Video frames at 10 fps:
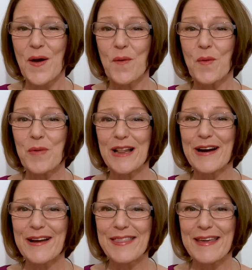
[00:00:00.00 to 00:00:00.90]
When we
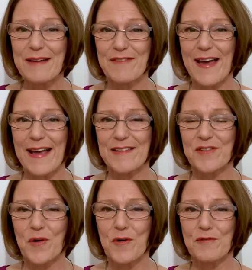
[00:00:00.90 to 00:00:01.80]
learn the effects
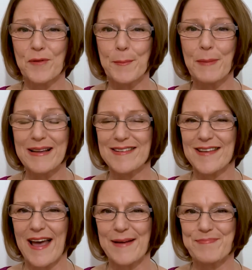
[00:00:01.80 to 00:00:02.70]
of
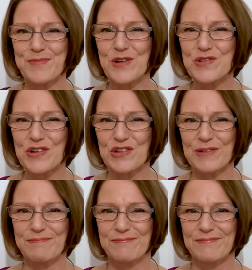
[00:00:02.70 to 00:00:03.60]
mindset,
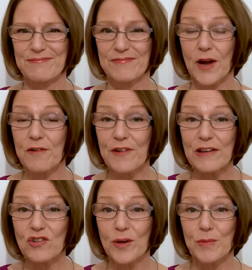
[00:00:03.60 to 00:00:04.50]
nutrition, our
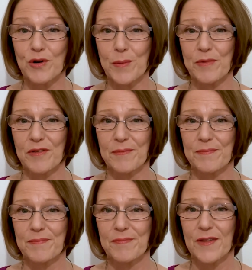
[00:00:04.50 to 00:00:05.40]
friendship groups,
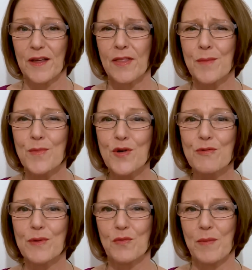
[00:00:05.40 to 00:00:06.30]
the
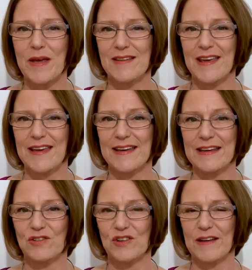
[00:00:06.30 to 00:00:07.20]
movement we may take
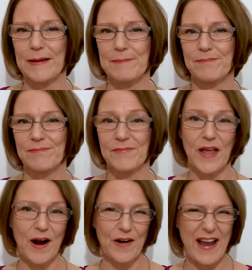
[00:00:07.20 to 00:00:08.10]
each day,
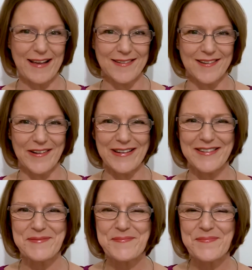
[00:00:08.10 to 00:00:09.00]
our
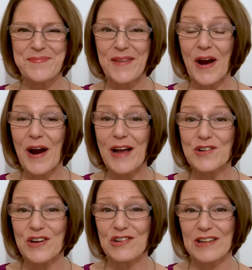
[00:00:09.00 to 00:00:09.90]
exercise, our
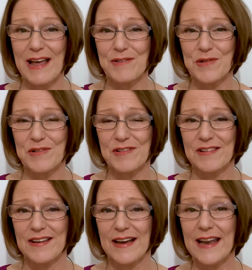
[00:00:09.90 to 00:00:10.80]
hydration levels,
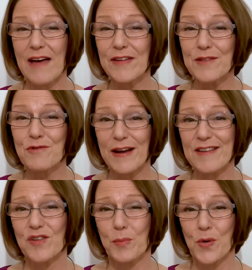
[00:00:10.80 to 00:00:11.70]
and having the right
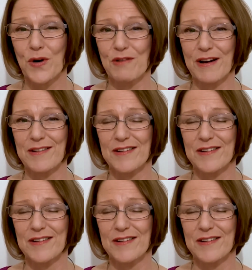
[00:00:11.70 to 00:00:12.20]
support around